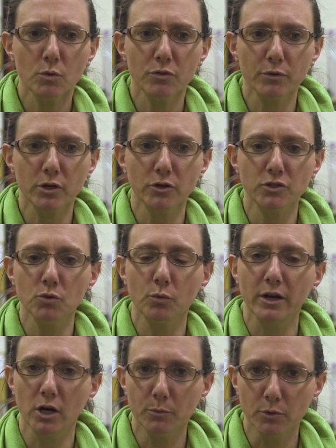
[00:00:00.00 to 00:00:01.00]
With regard to the
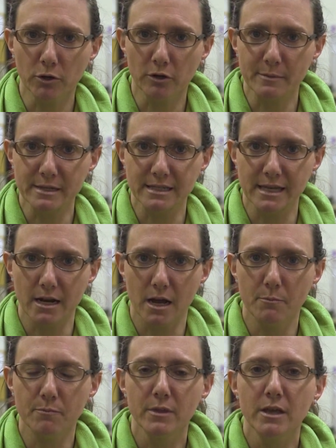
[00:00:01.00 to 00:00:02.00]
way our program is set
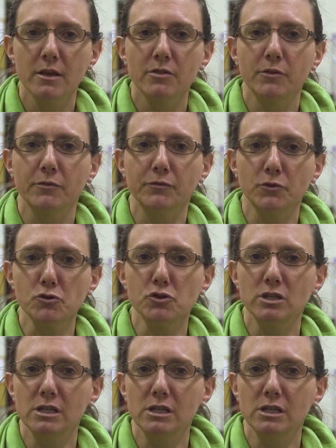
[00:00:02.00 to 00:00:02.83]
up, the first